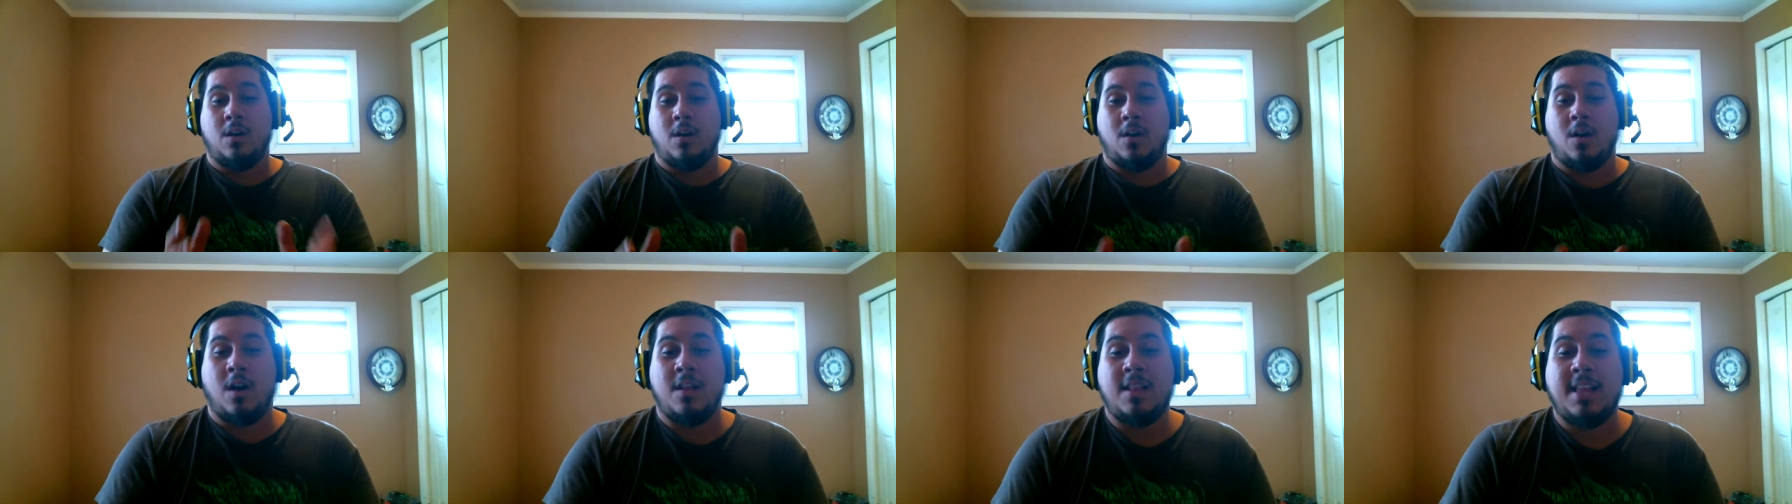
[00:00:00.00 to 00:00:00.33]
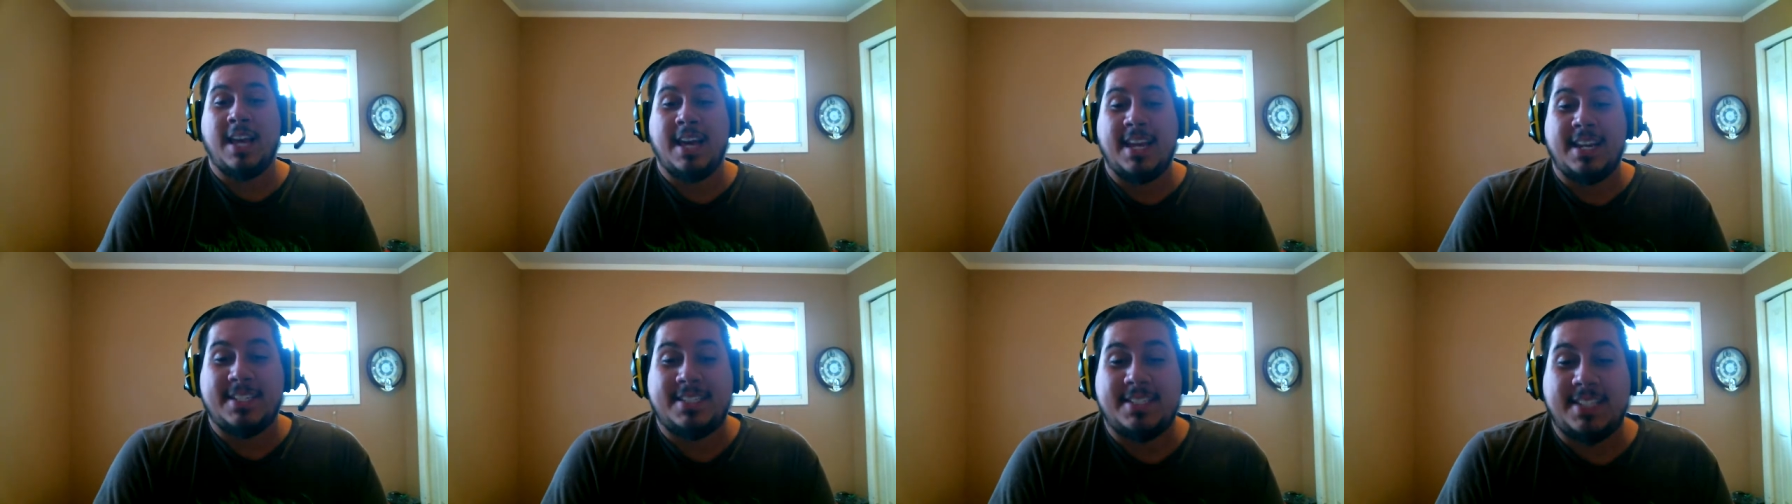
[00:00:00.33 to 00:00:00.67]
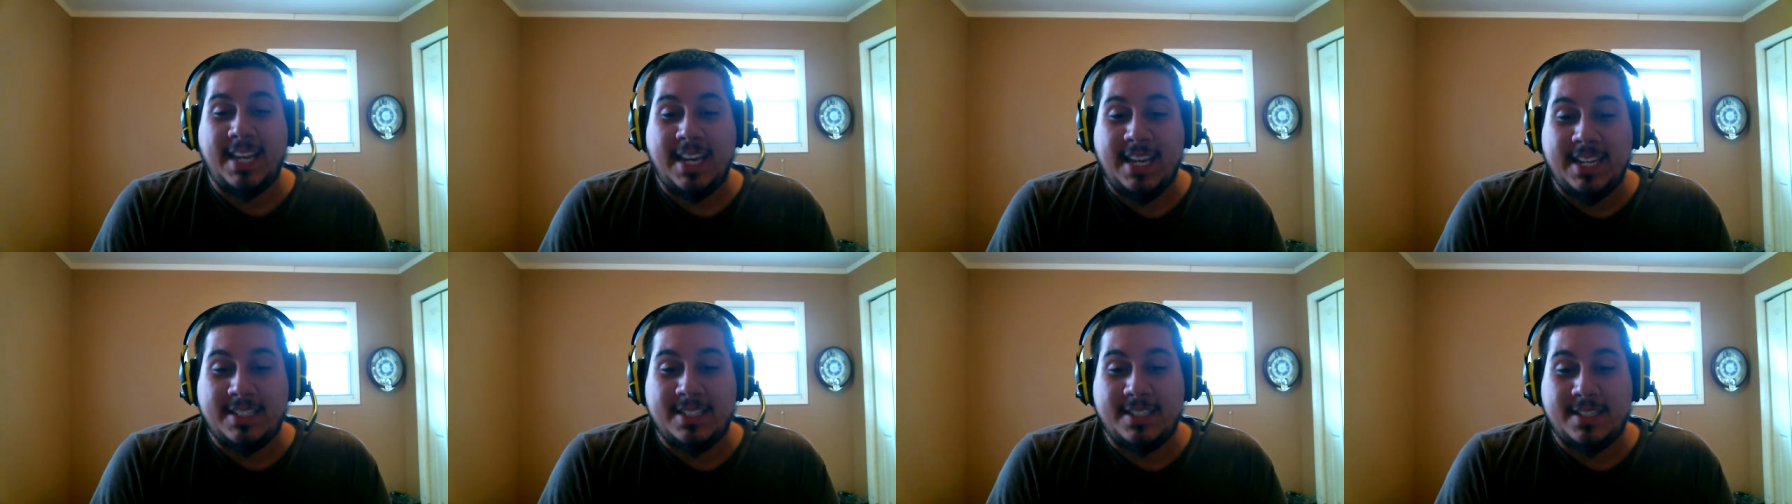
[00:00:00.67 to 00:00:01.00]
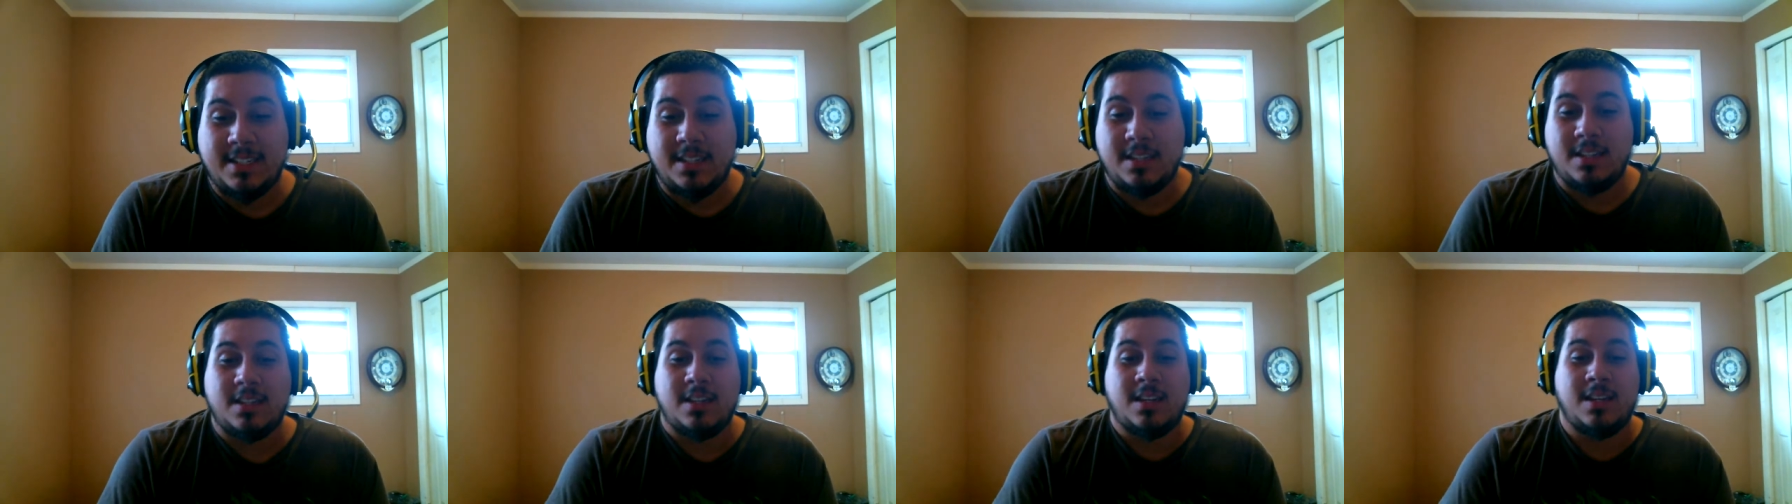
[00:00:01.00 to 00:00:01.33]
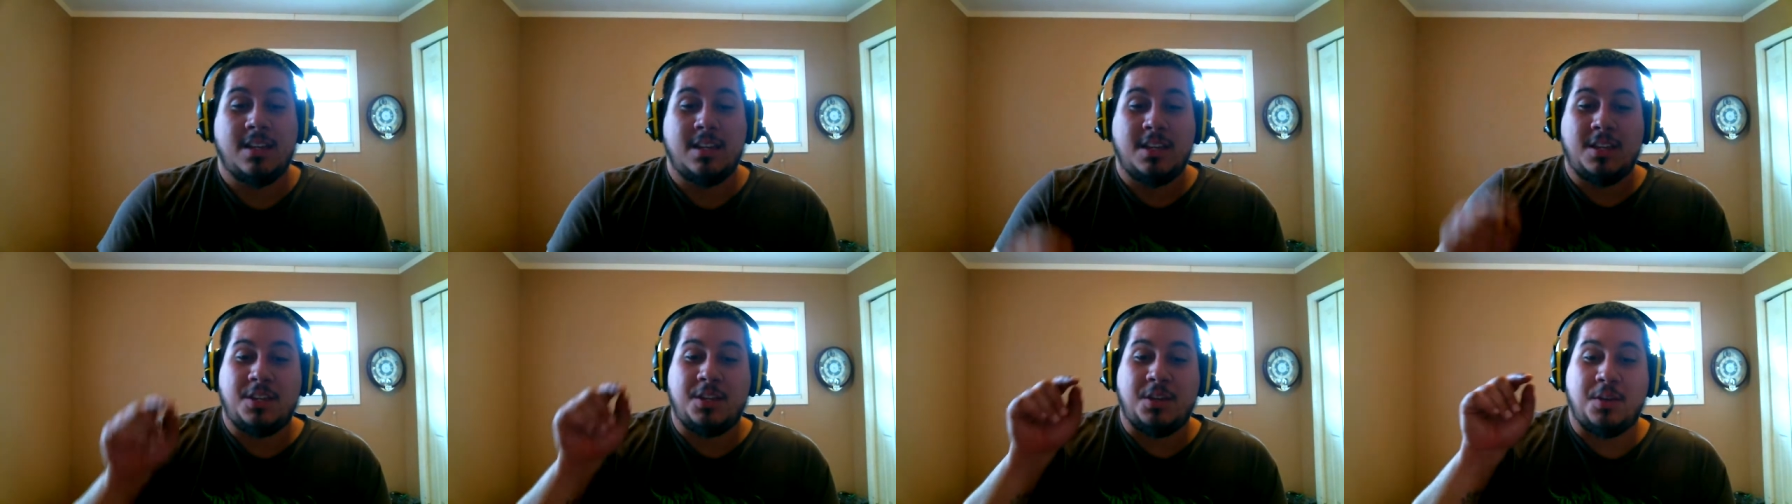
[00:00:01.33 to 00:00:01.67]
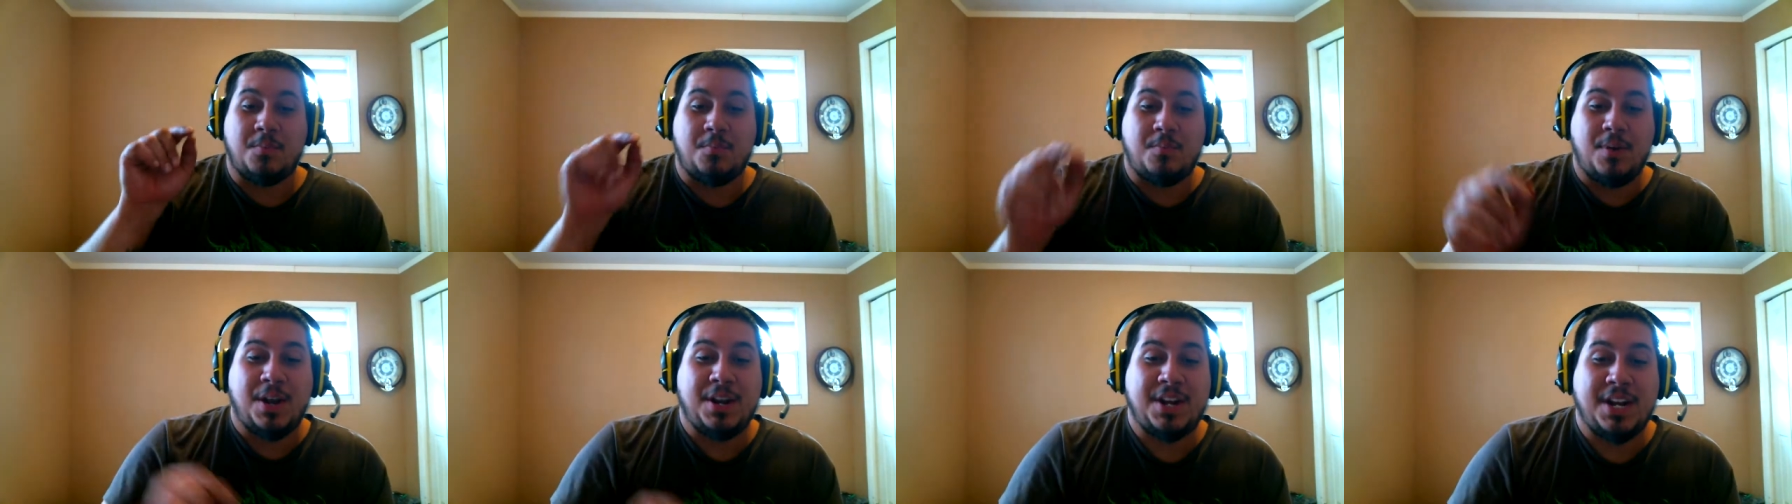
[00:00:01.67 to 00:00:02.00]
All I gotta say is,
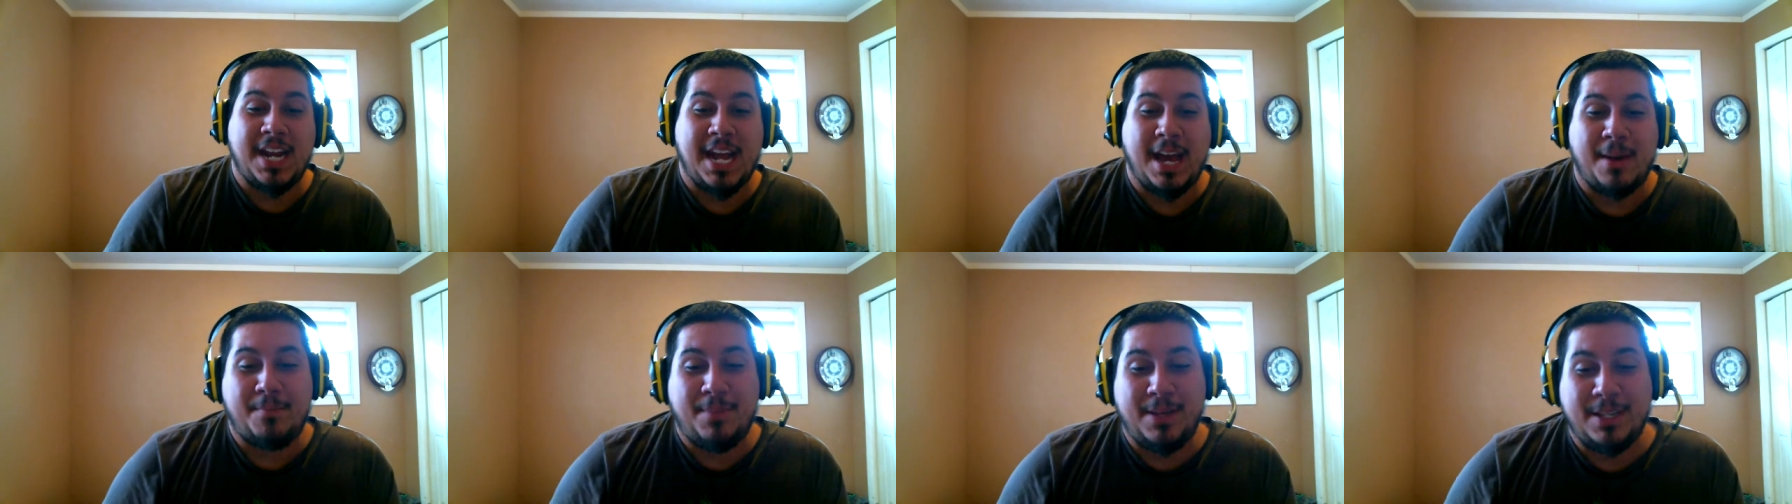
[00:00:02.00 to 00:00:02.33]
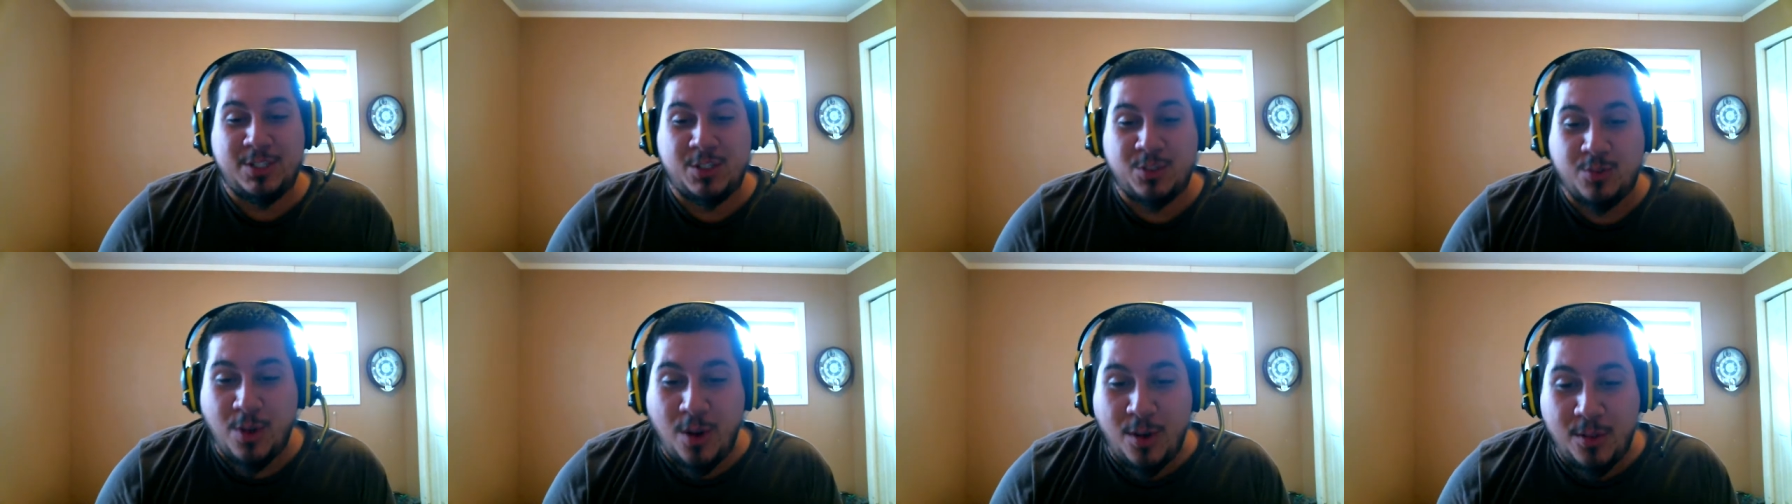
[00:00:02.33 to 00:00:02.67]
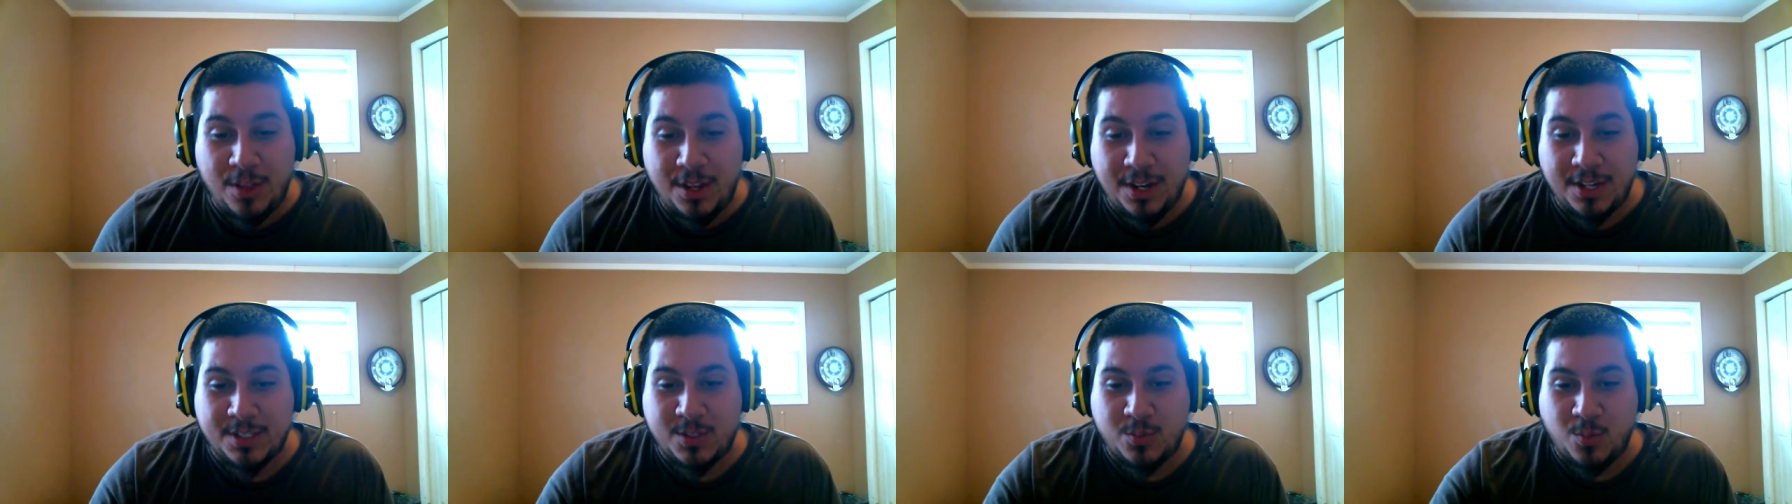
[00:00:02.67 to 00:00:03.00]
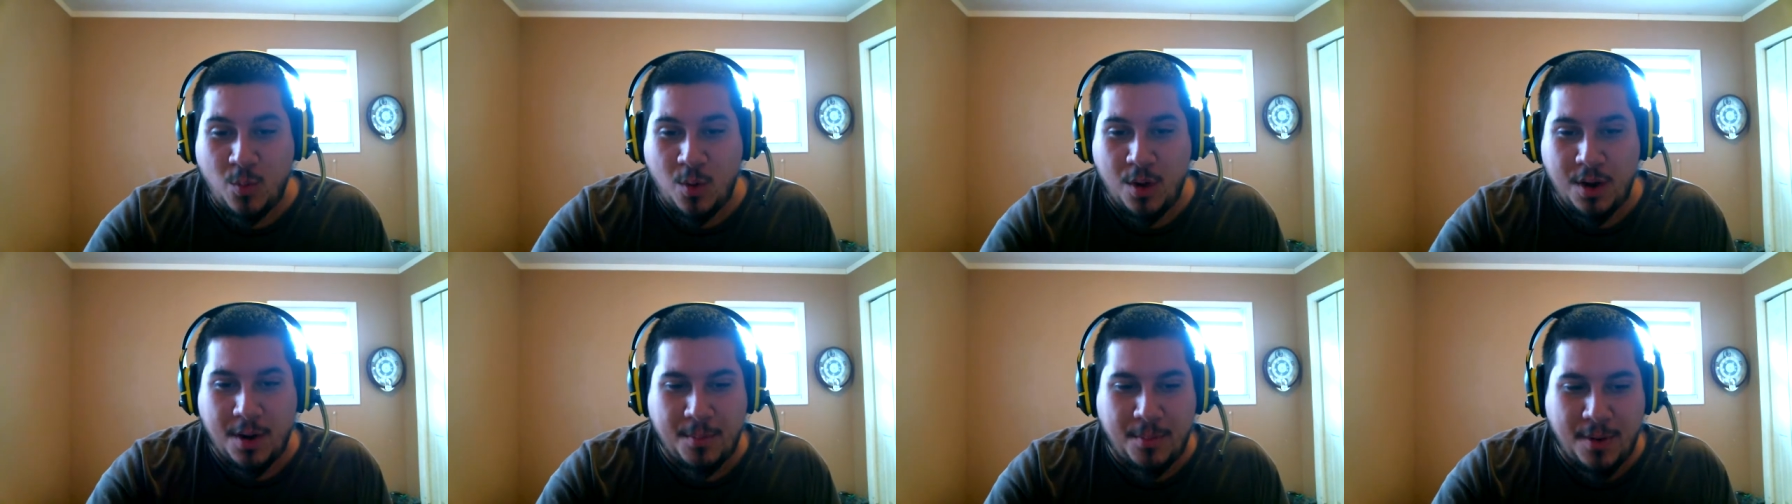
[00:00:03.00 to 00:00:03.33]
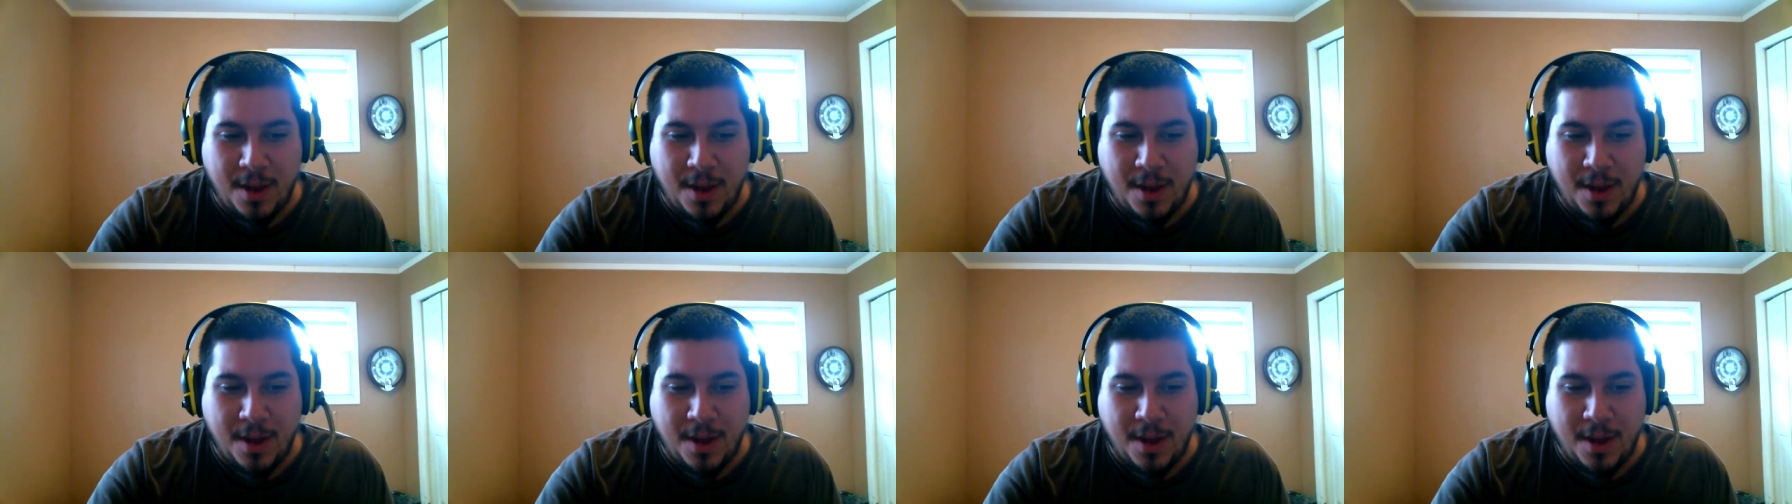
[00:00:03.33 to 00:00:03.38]
you better not be trolling us, Warner